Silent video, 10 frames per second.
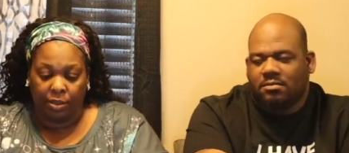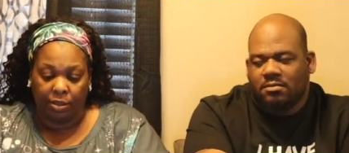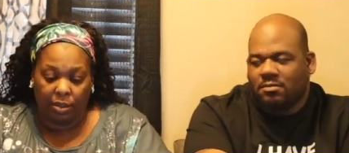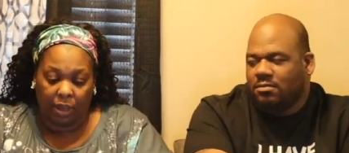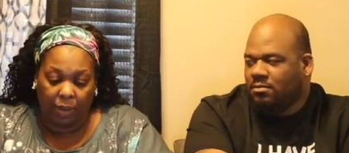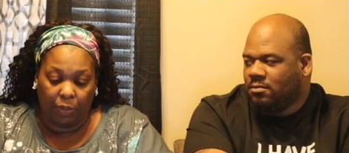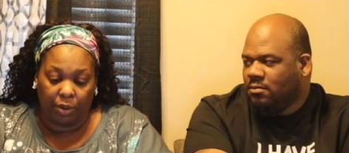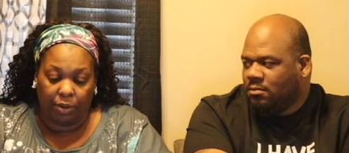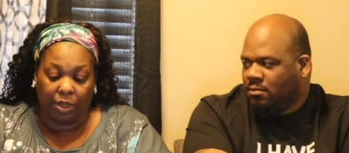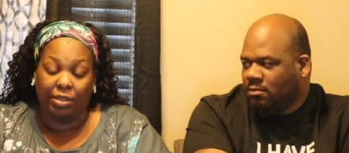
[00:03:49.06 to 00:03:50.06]
Speaker 1: So I
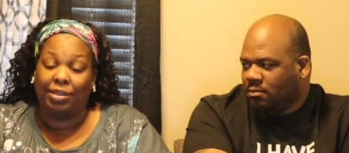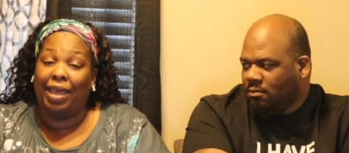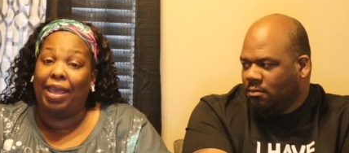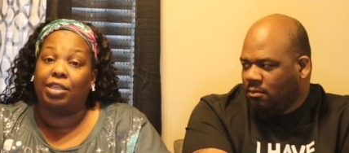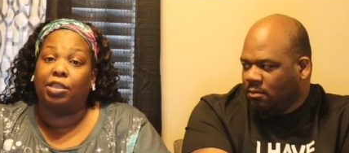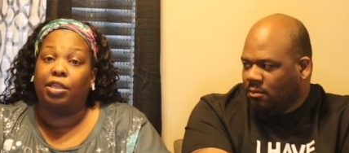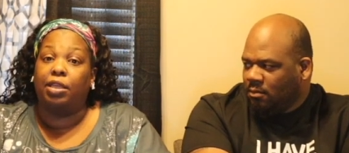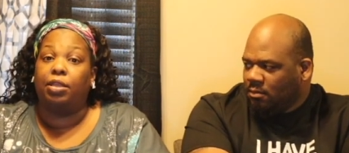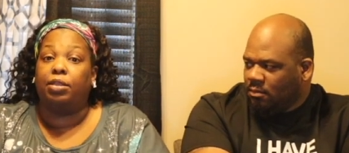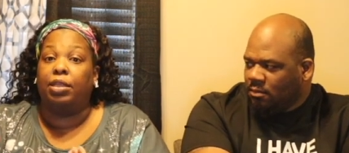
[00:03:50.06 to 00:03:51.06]
want to, because
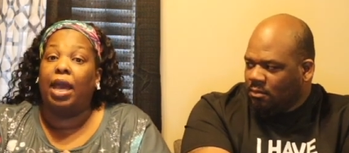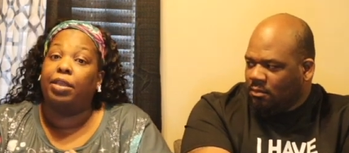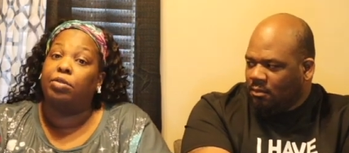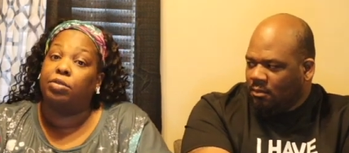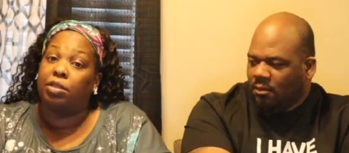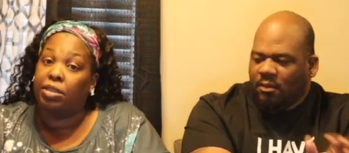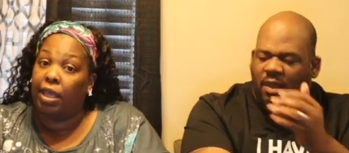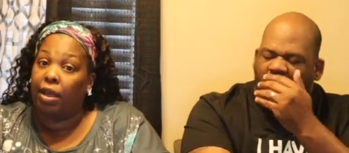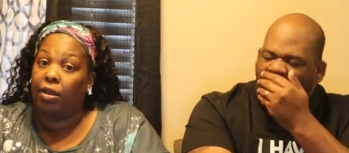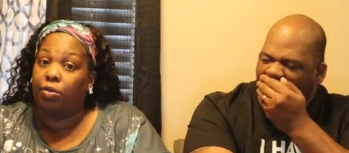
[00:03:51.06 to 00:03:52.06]
actually, not using the
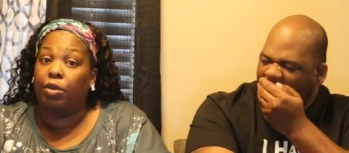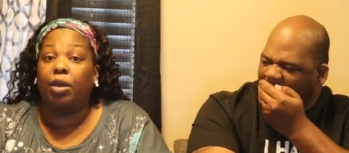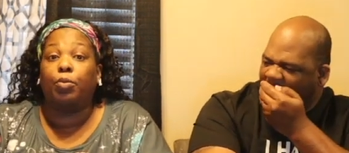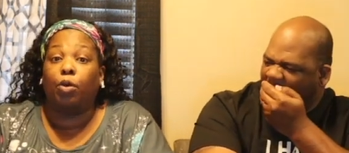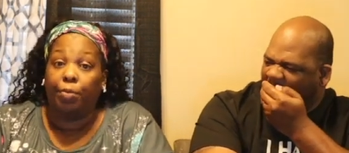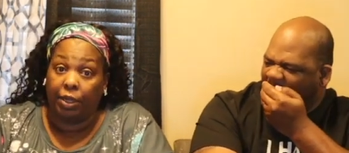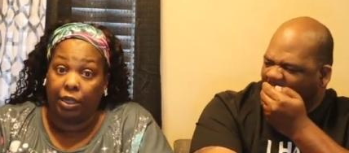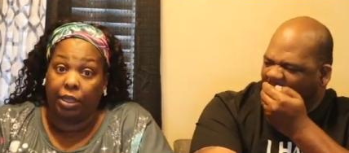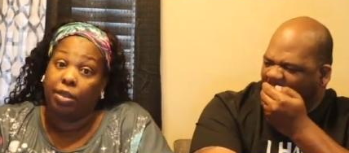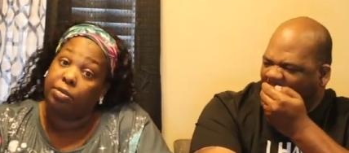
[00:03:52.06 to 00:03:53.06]
sound, you get more
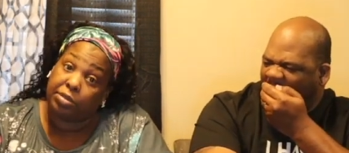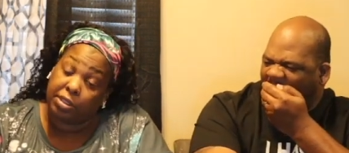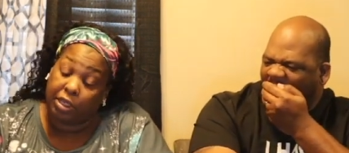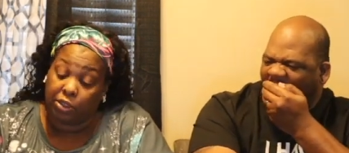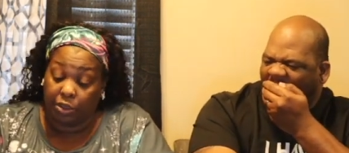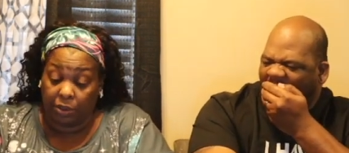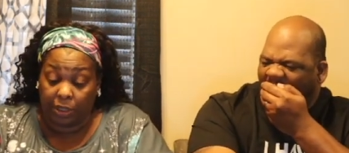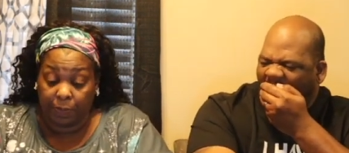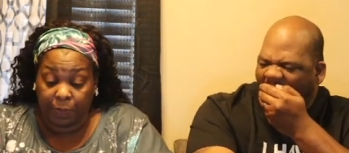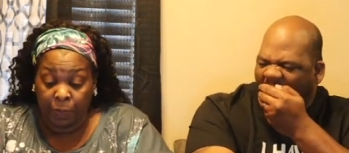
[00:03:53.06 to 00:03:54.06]
money. Just let you know
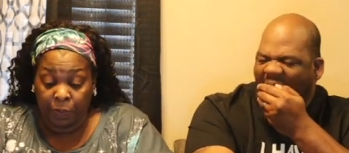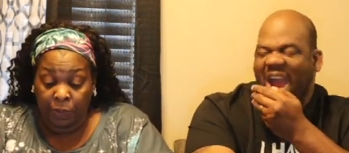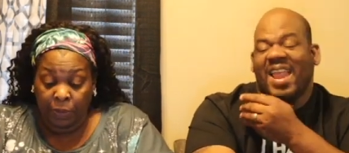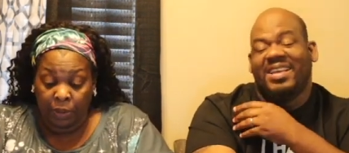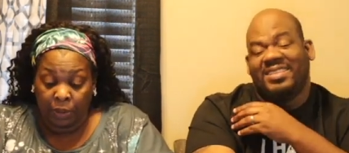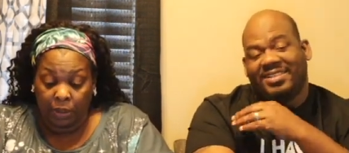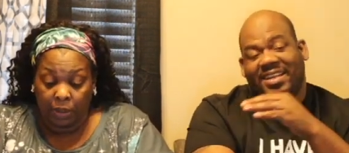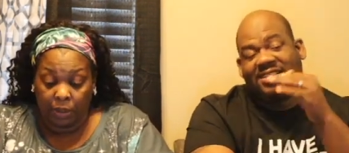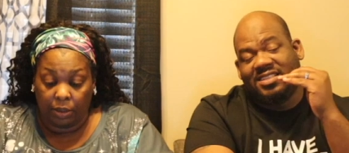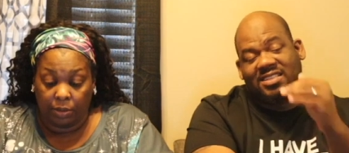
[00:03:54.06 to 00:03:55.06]
that. And that's a,
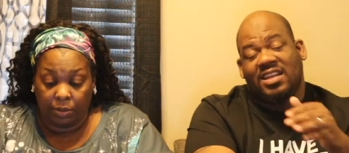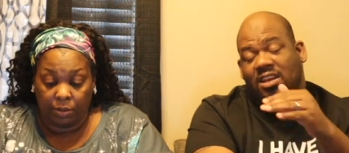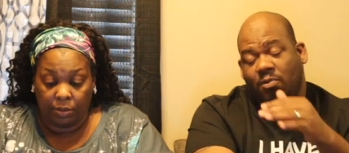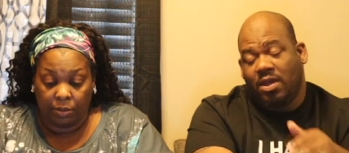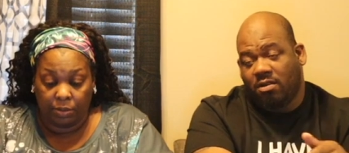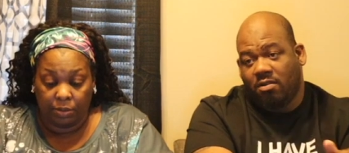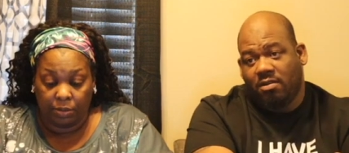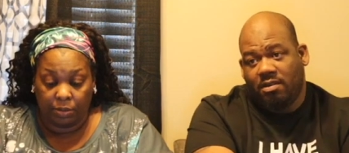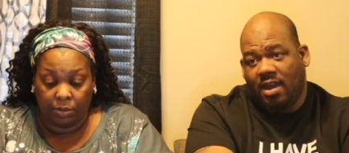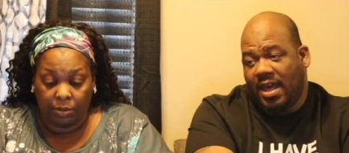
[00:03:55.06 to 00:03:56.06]
that's a uh-huh.
Speaker 2: slick way to
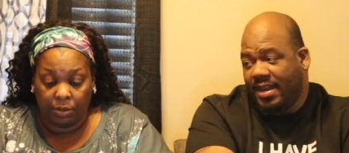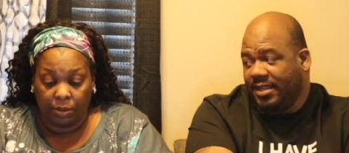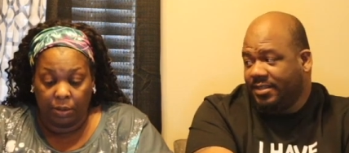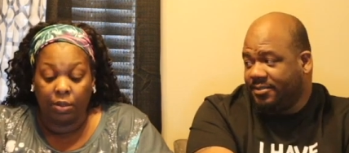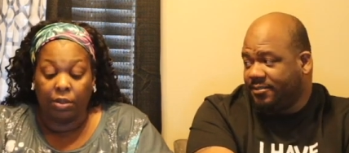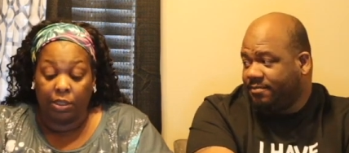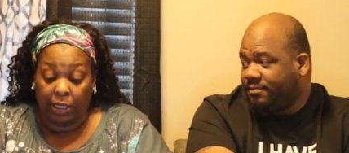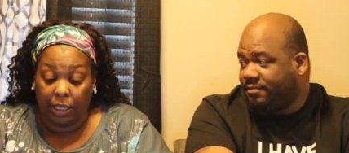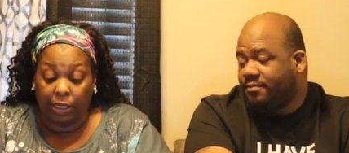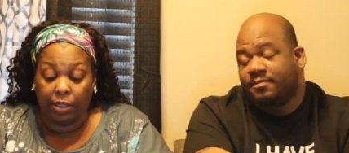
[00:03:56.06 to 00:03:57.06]
grow your audience.
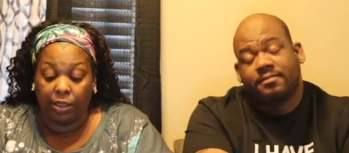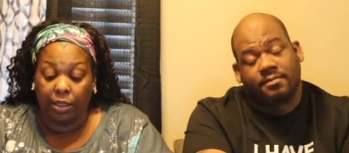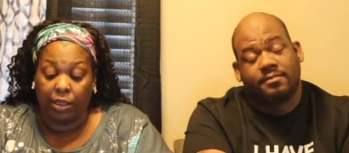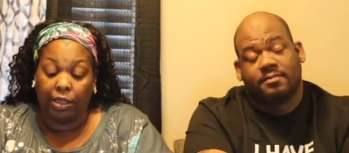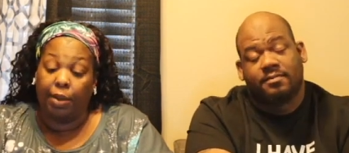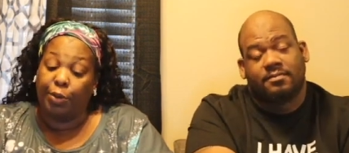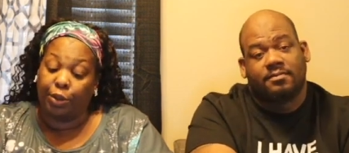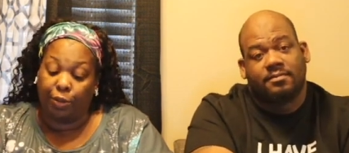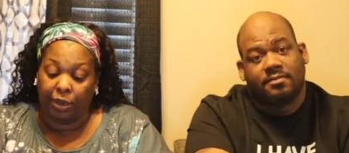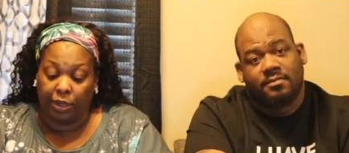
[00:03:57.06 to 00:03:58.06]
Speaker 1: Yeah. Number
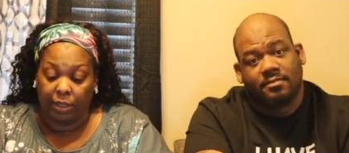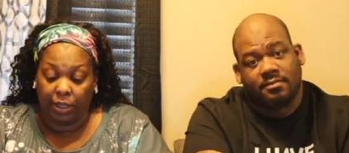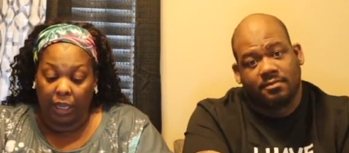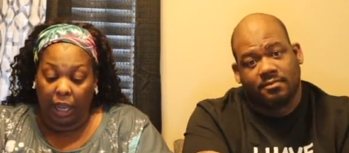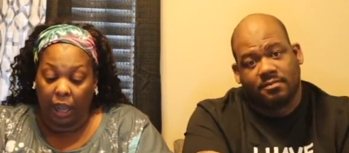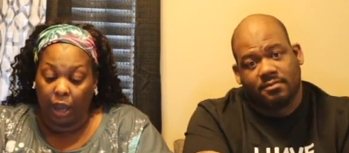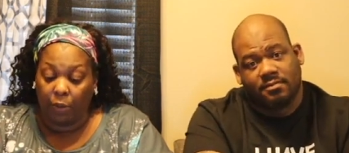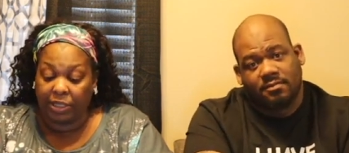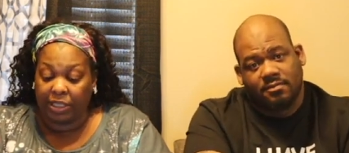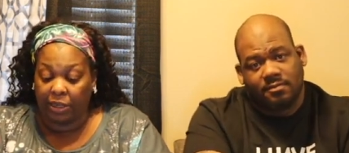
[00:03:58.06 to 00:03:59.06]
three,
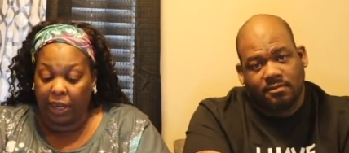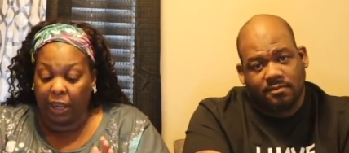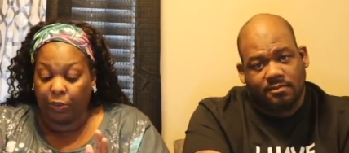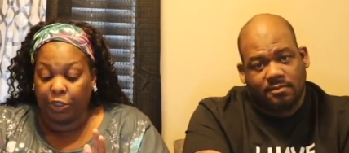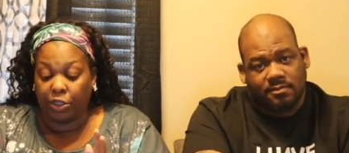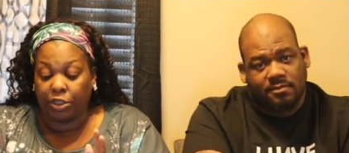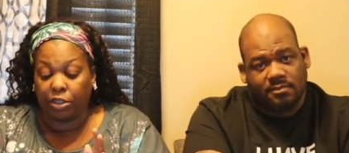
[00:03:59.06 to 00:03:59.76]
always interact with your